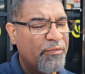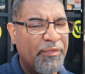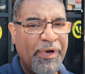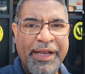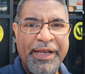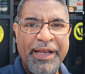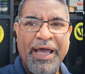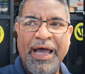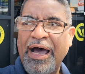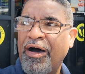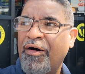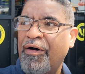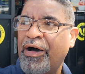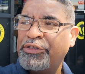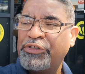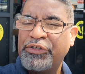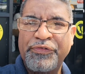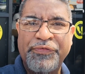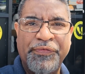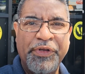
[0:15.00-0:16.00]
Right now, I
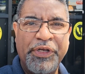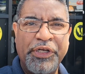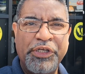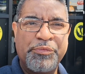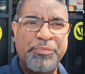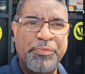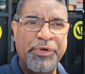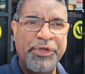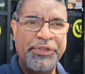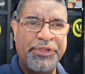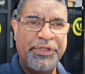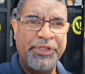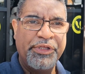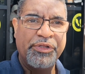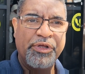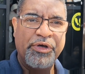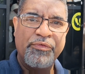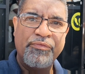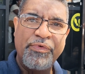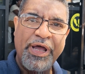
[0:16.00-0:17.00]
just finished printing
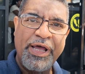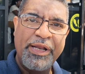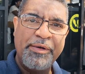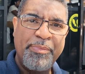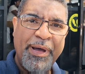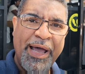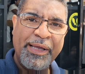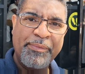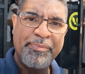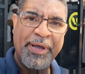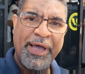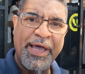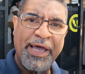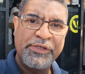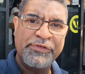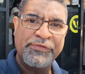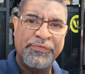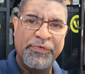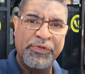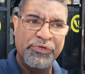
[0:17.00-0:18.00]
the red backpacks
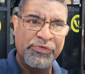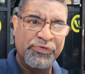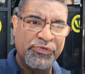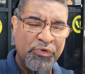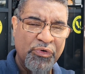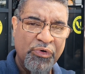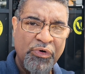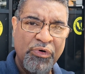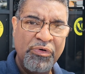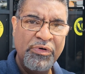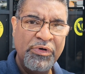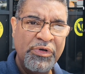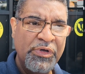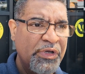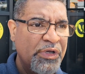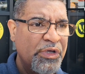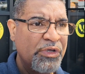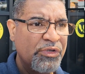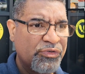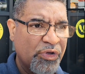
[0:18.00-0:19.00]
for the school,
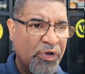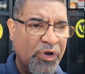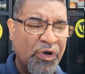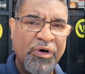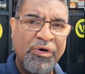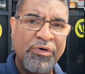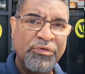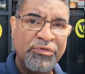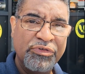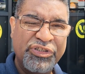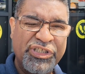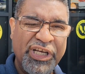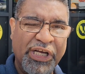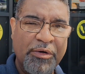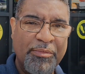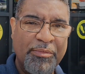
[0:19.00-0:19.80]
so check them